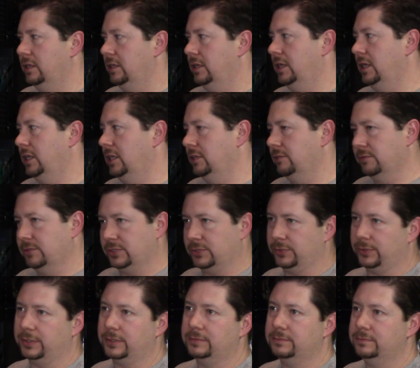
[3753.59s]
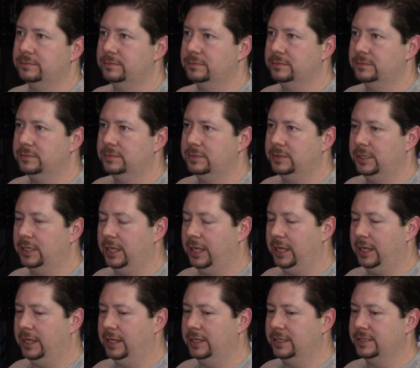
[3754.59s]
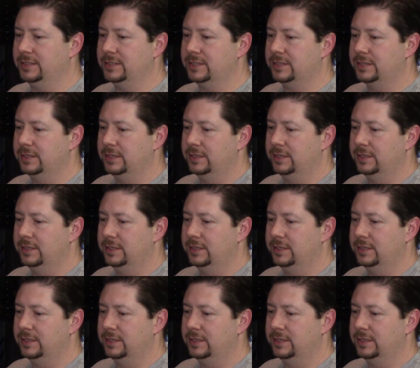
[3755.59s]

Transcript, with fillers: in the resort. Mm-hmm. And...